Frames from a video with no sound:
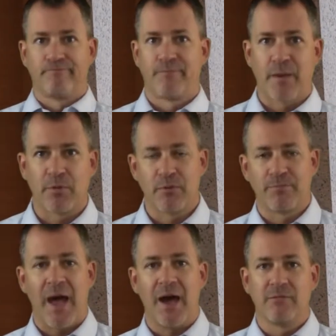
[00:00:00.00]
paper
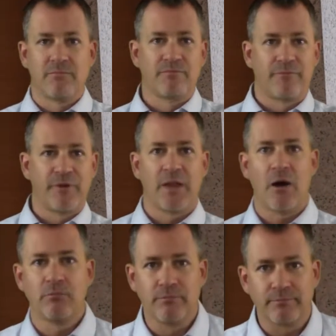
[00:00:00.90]
pad fill
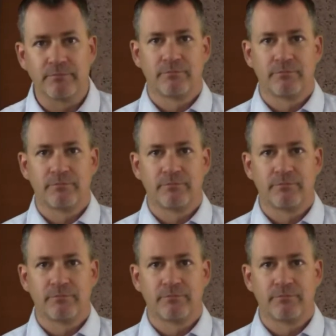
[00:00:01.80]
out